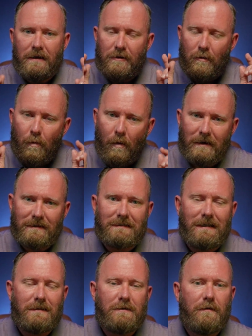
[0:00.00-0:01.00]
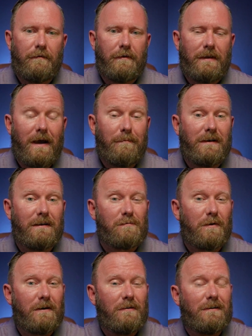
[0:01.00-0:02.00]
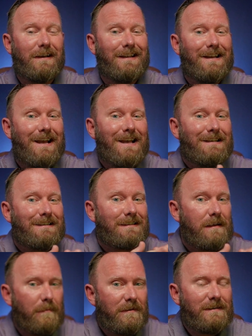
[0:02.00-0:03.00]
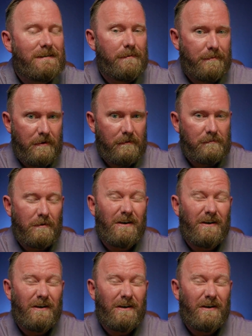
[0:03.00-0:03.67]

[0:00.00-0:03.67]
you want to stay tuned for that, because we're going to look at some of the zip codes.